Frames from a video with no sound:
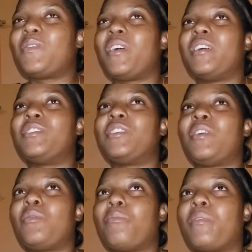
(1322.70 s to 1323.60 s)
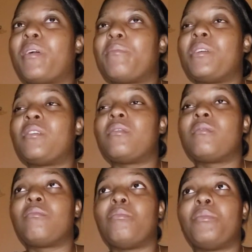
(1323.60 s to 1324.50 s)
to her and she look on me,
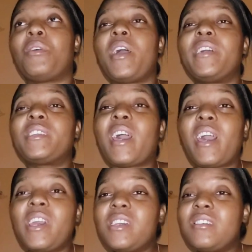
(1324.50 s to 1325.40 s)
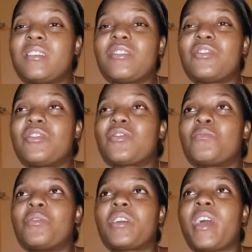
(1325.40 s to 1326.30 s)
bright eyes, and she just
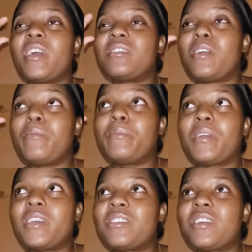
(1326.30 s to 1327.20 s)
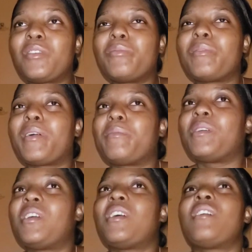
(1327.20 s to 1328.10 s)
come out her eyes and bright and look on me,
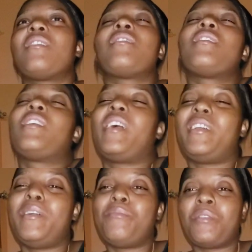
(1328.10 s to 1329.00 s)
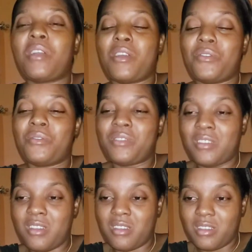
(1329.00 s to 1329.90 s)
and then bring her
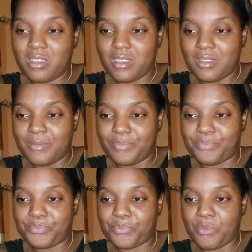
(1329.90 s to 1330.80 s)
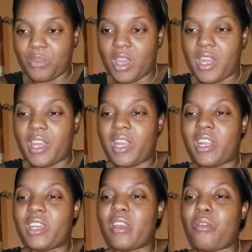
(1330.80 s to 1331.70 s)
downstairs and then
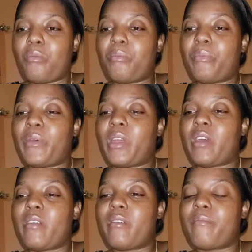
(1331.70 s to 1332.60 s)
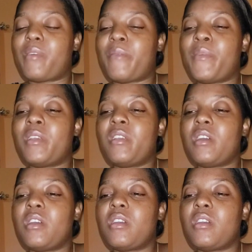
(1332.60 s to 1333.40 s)
clean her up, and I'm ready there.